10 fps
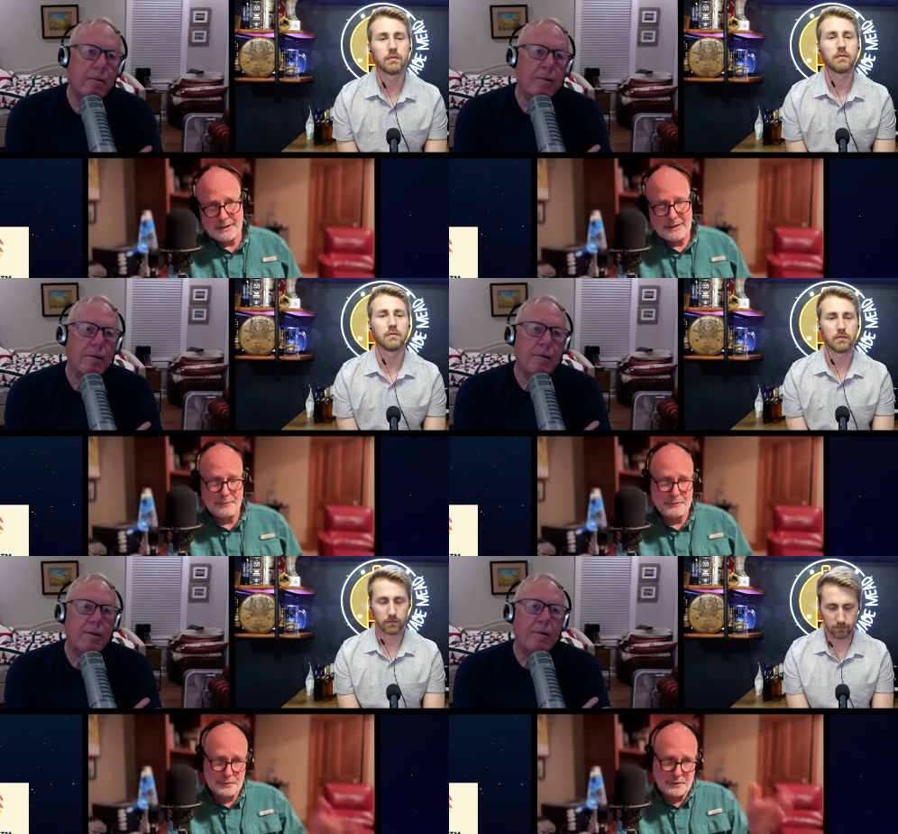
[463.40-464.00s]
Speaker 1: and
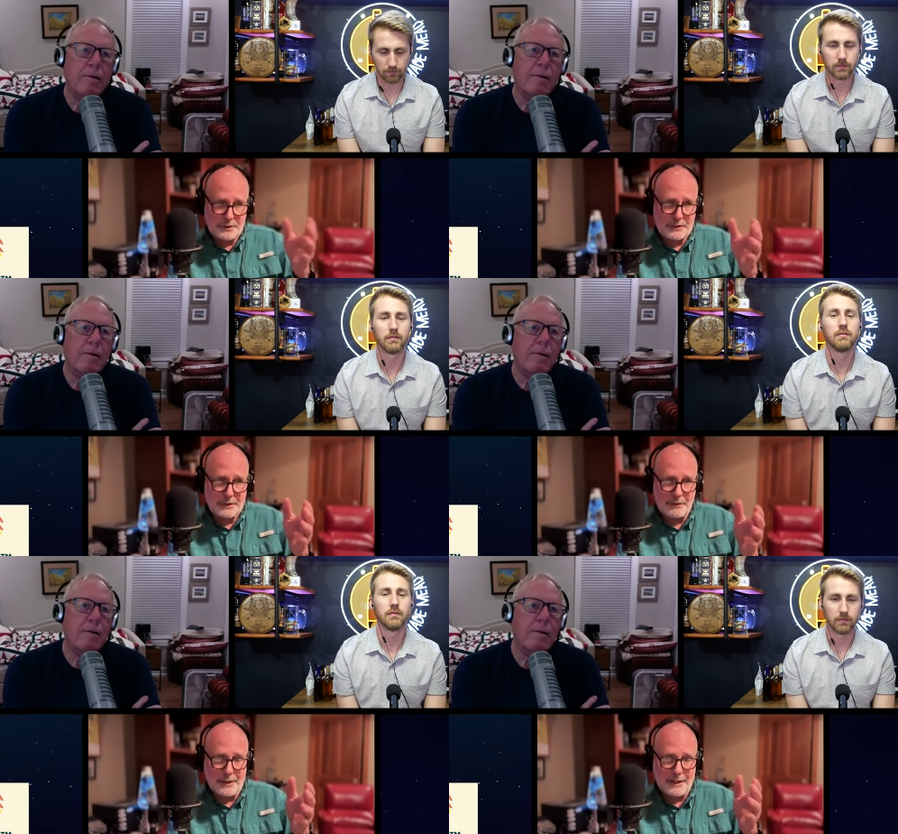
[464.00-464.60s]
helps
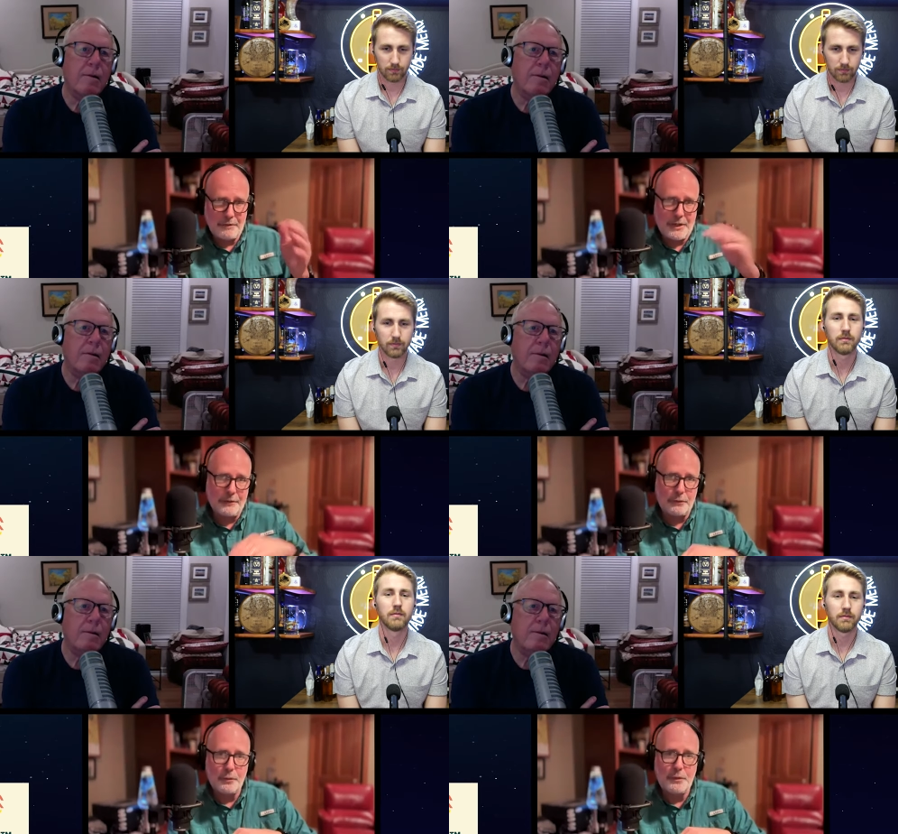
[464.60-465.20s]
kind of
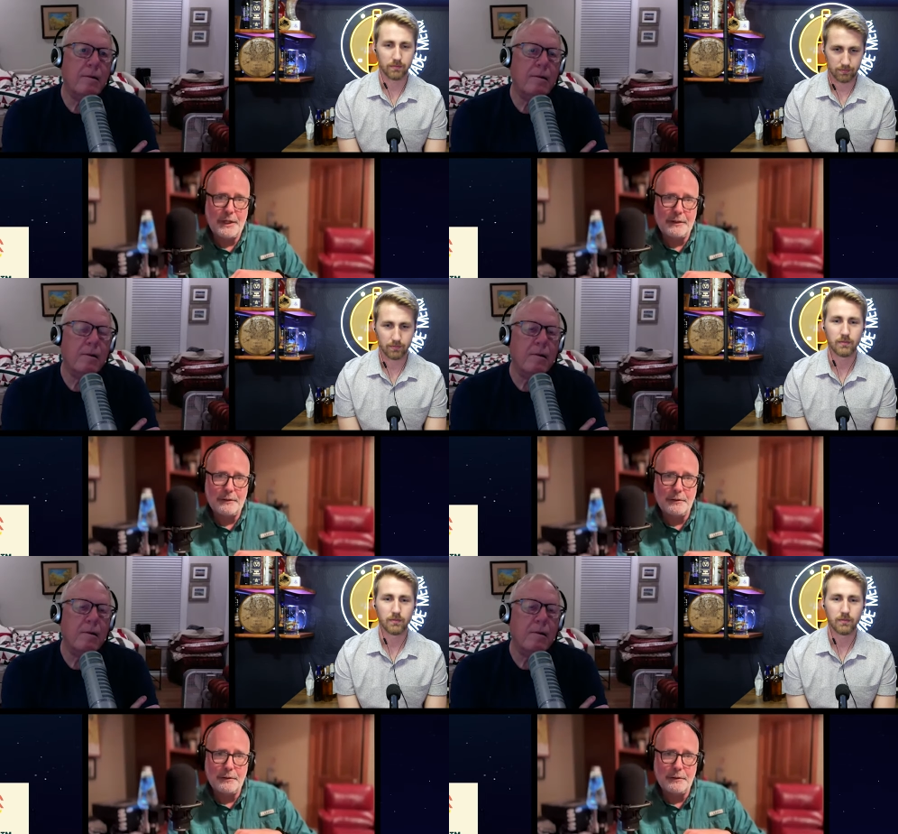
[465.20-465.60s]
cut through that